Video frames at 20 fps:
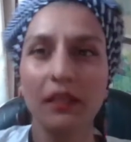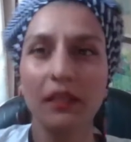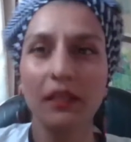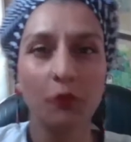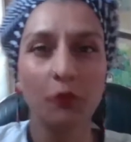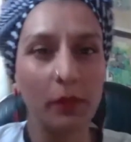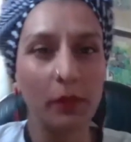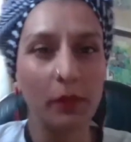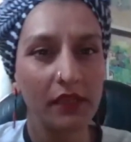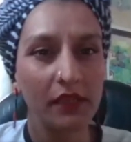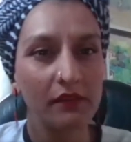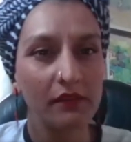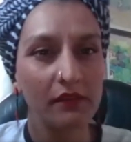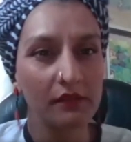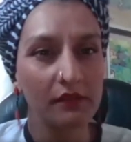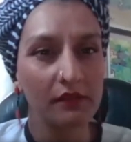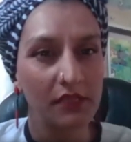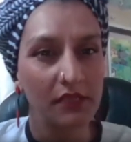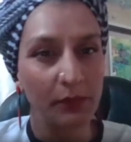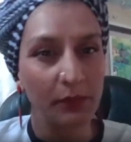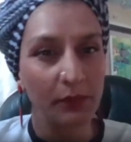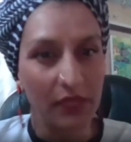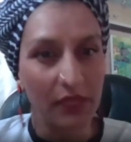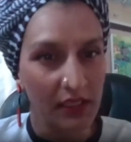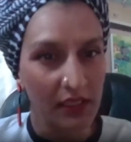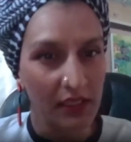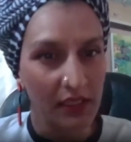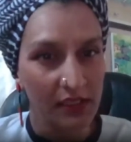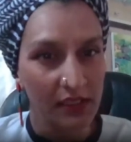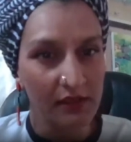women
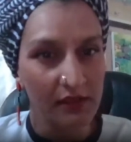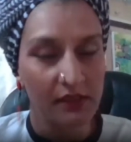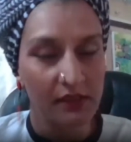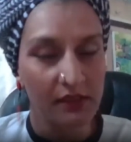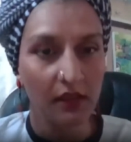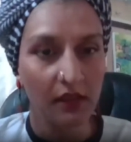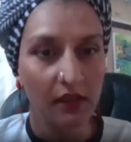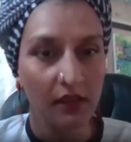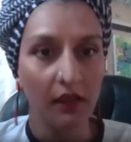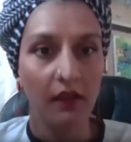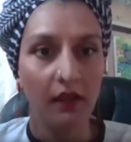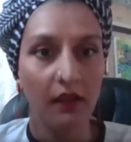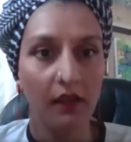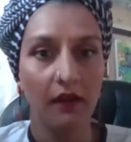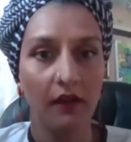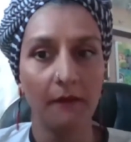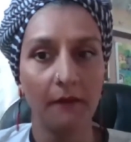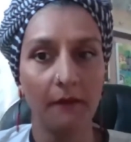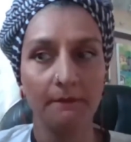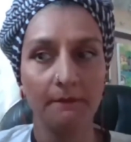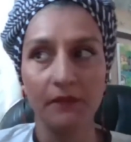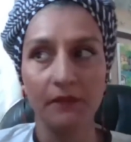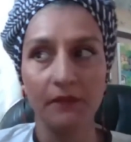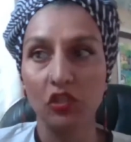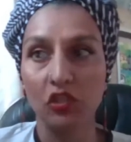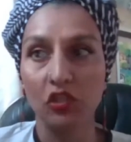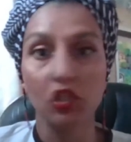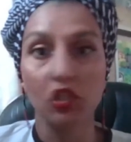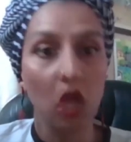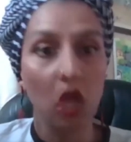dps um,
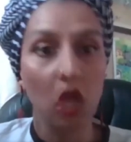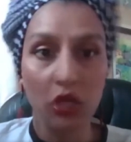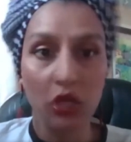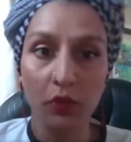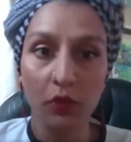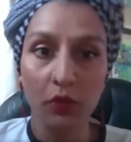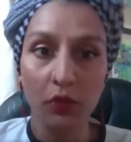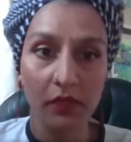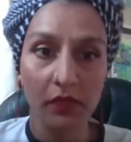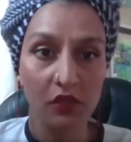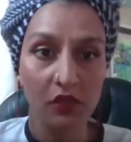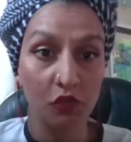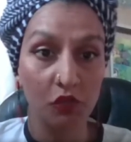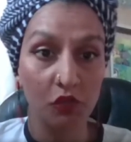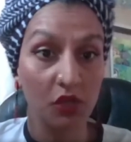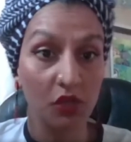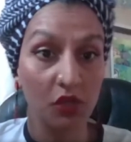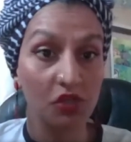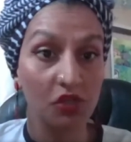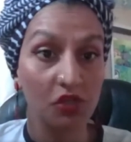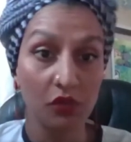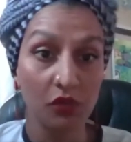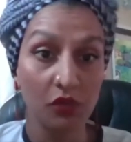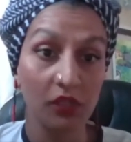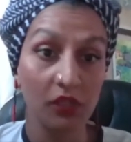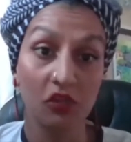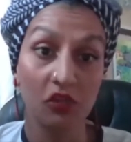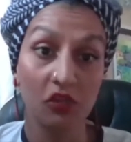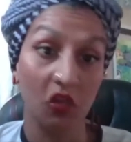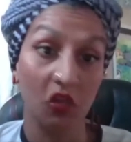there's a lot of women who are shooting
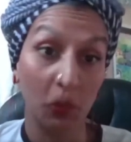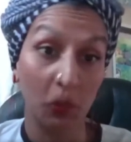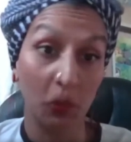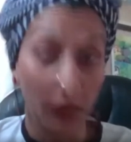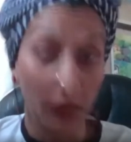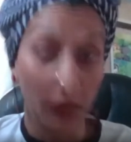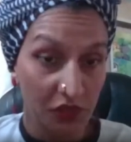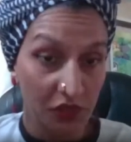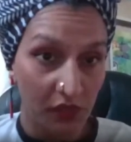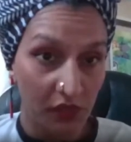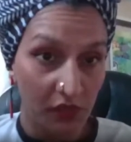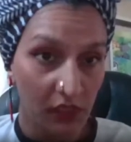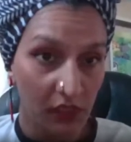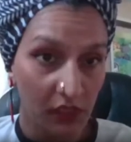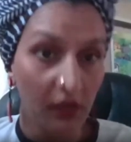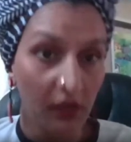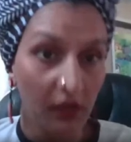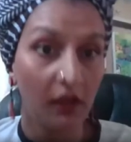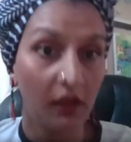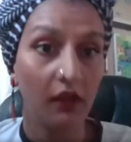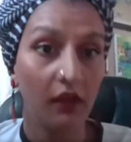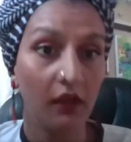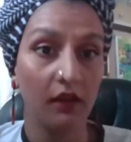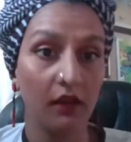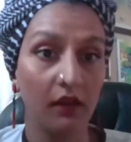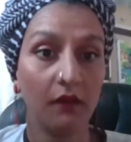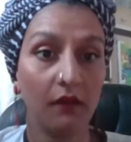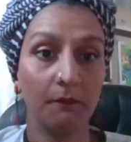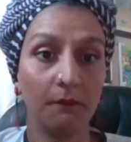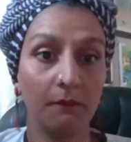in documentary
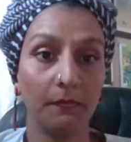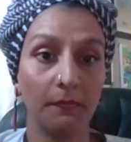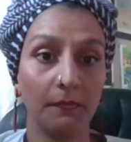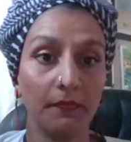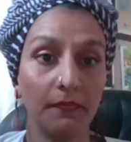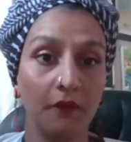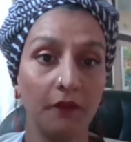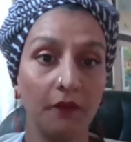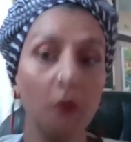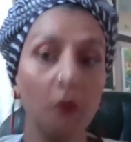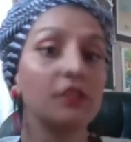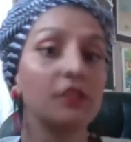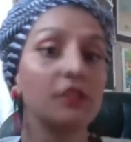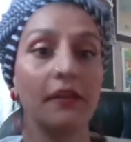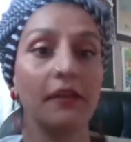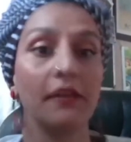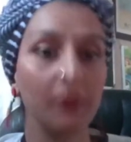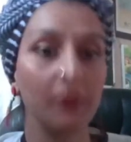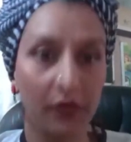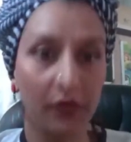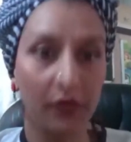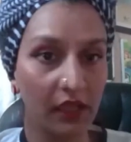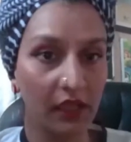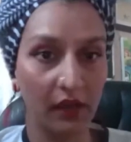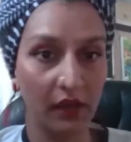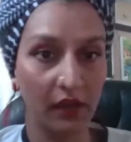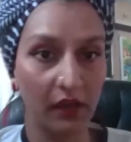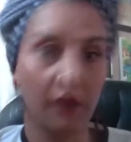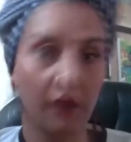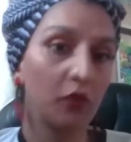um, almost everybody,
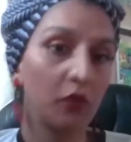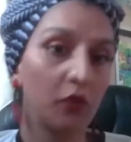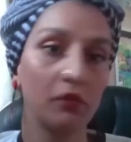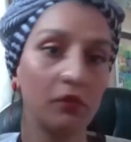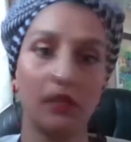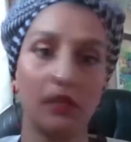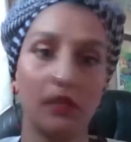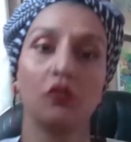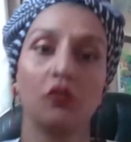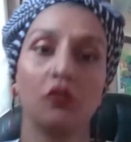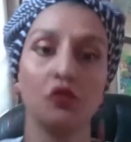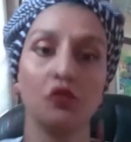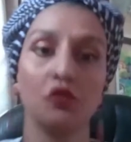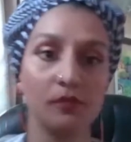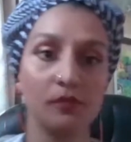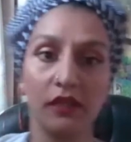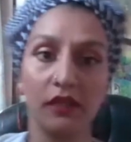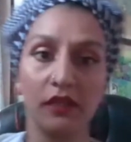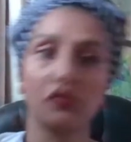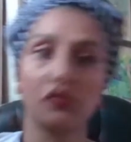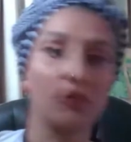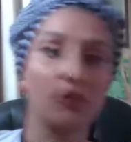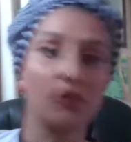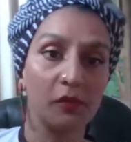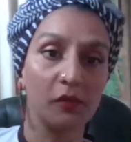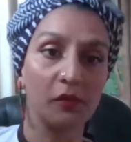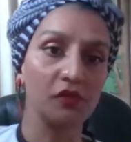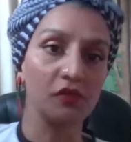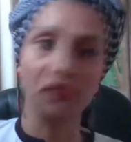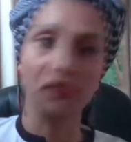everyone I know who's making
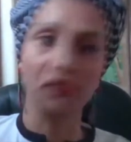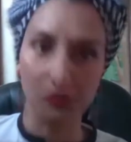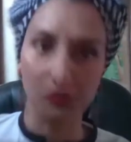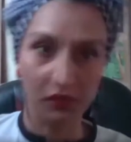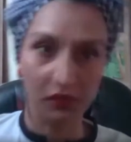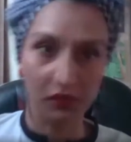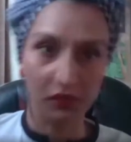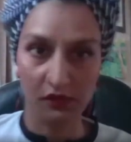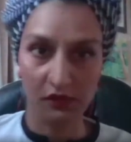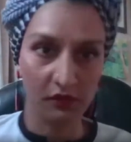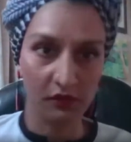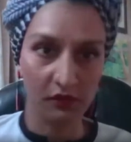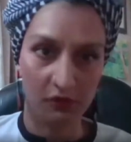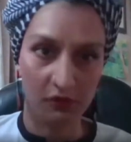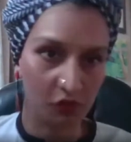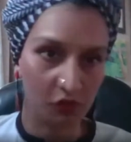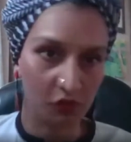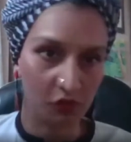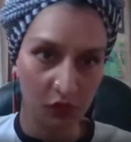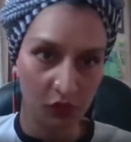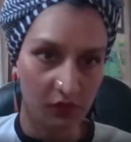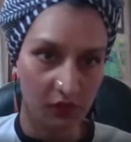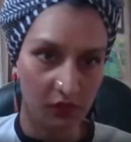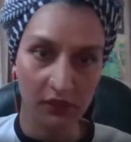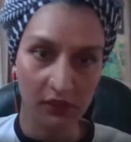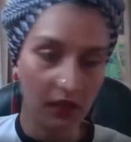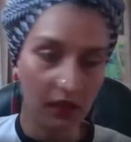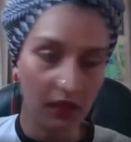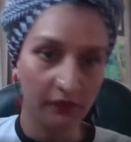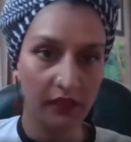documentary sh is shoots
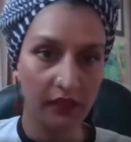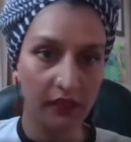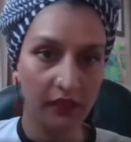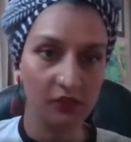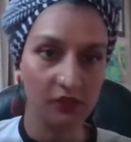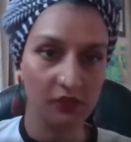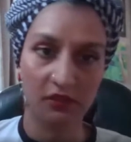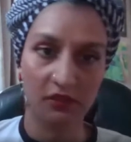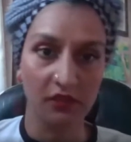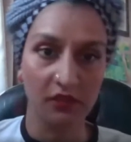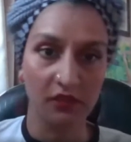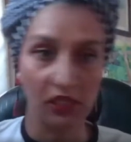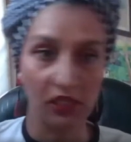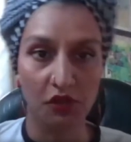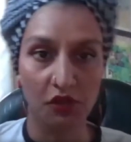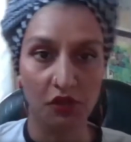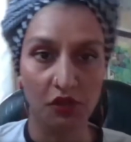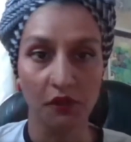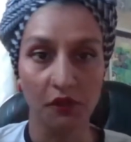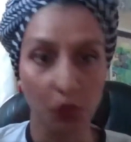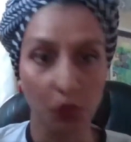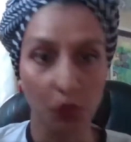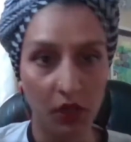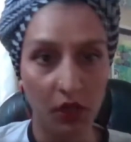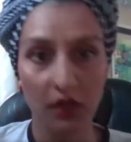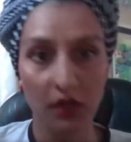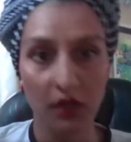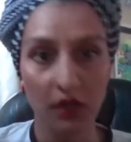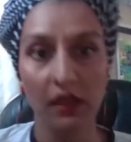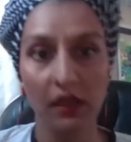herself. That's just the nature of the
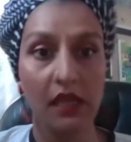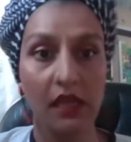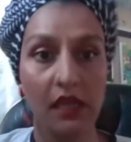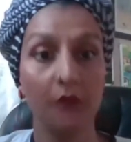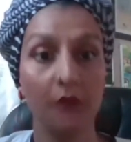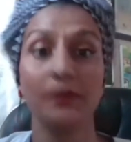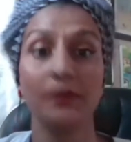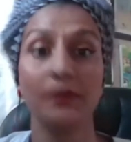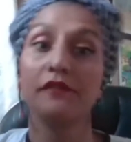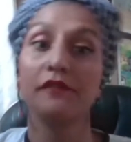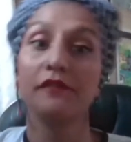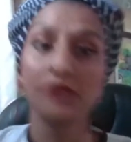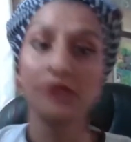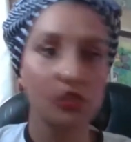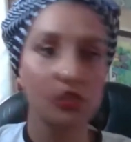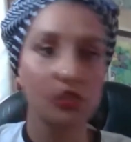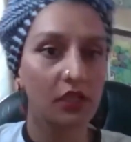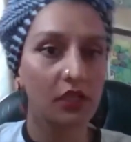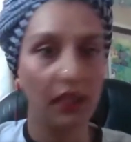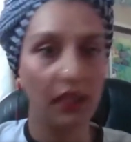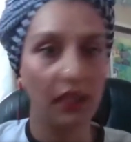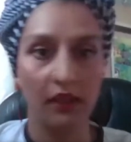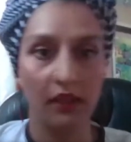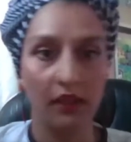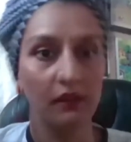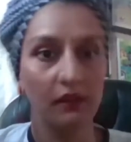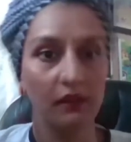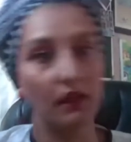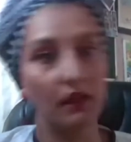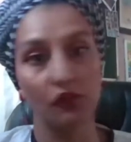work. But in fiction,
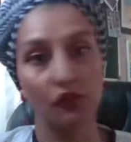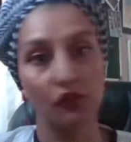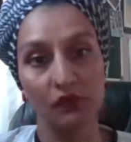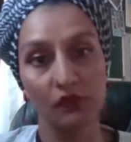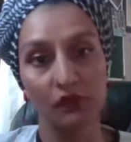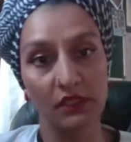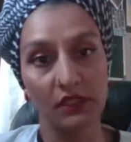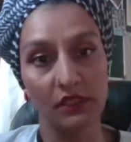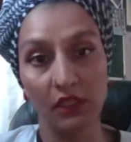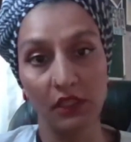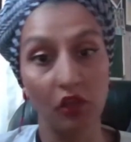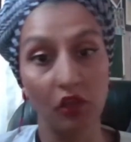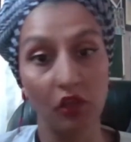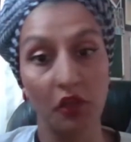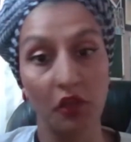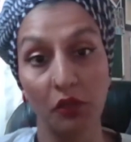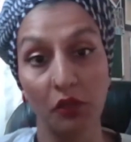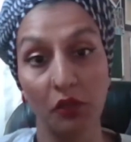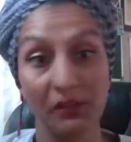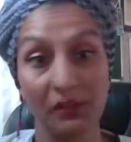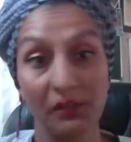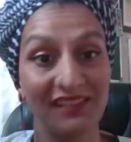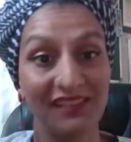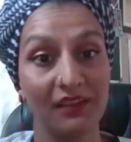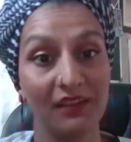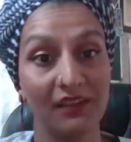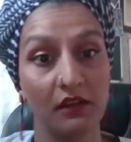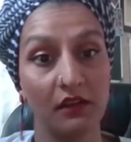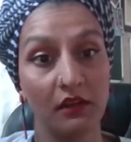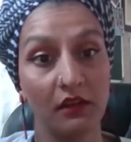again, I don't see a lot of
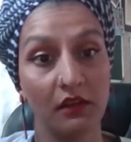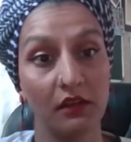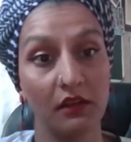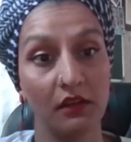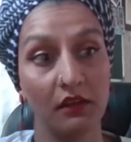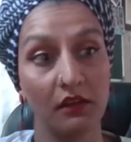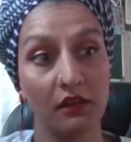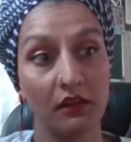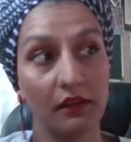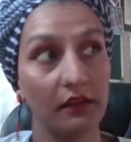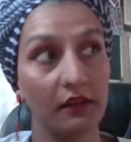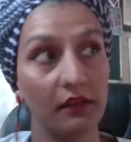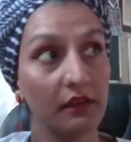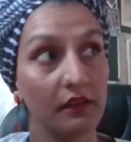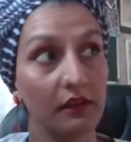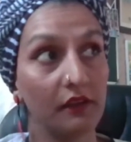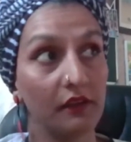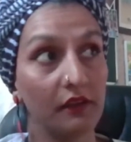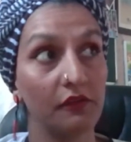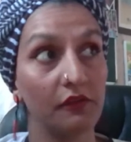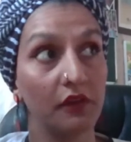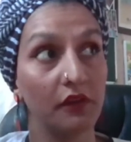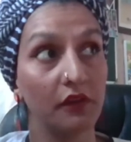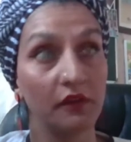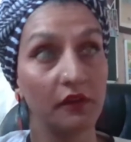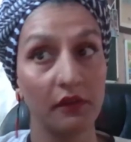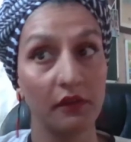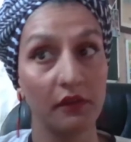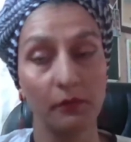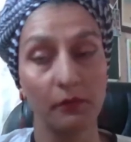women uh, uh in front of
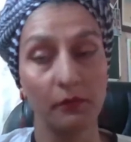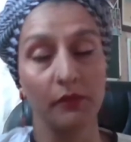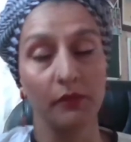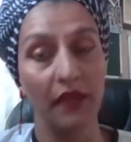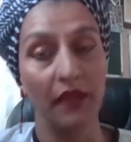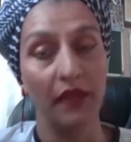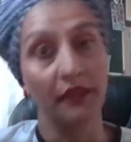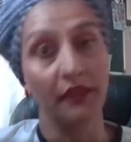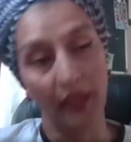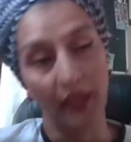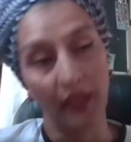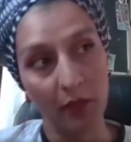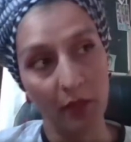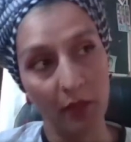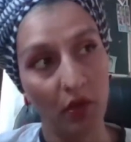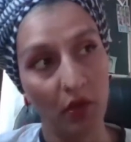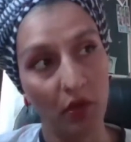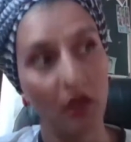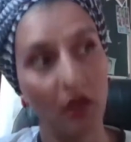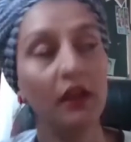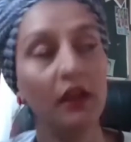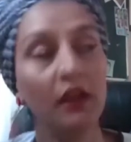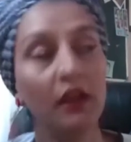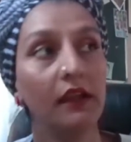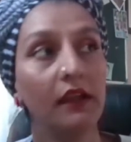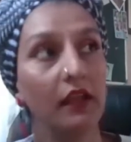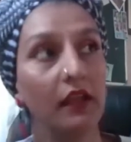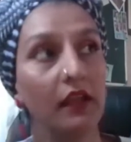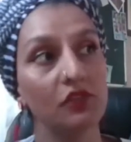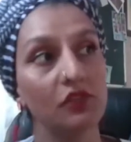uh, behind the camera,
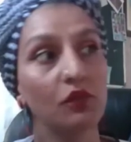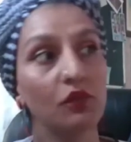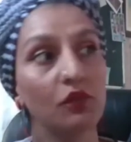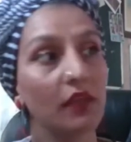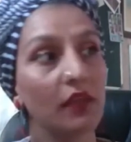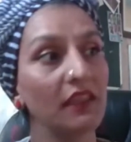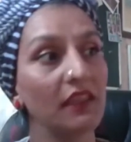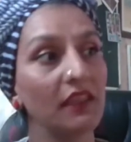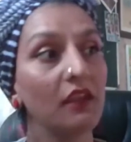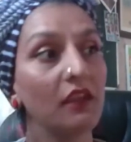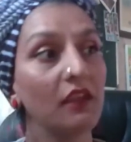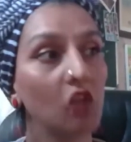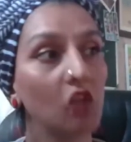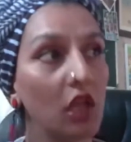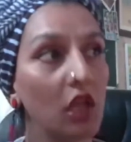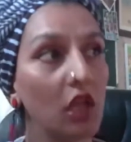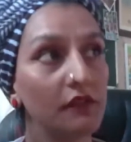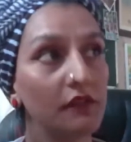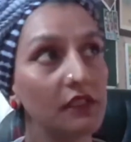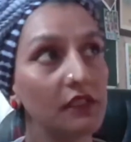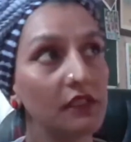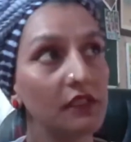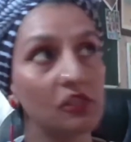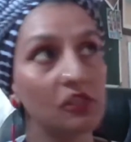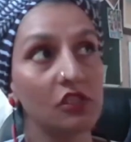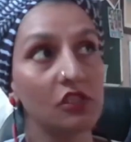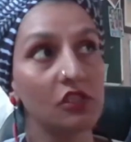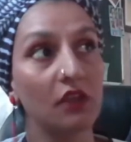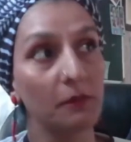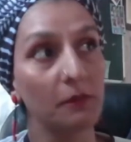and so I think a lot of this
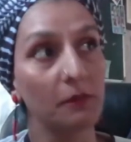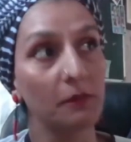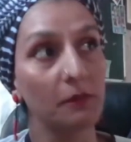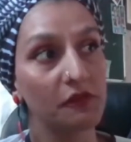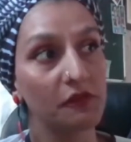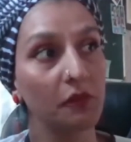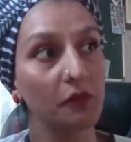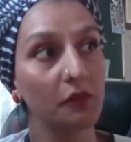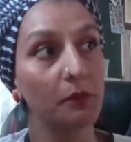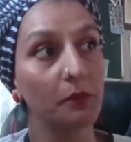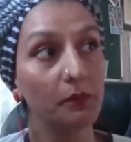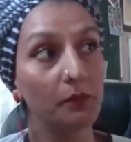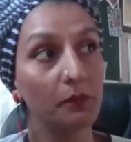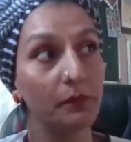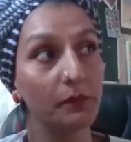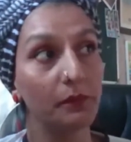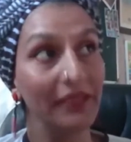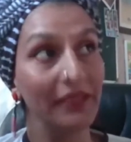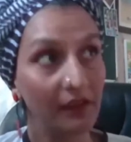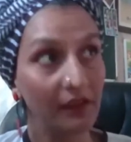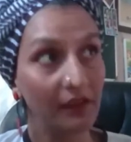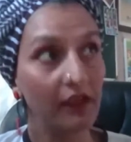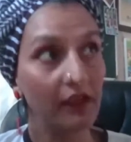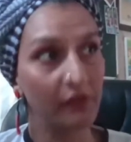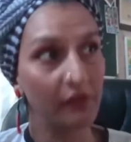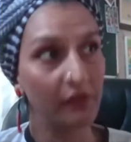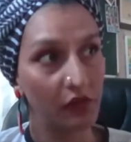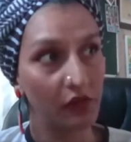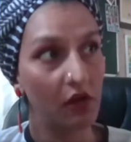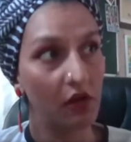just comes from being
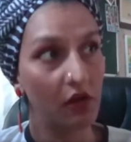given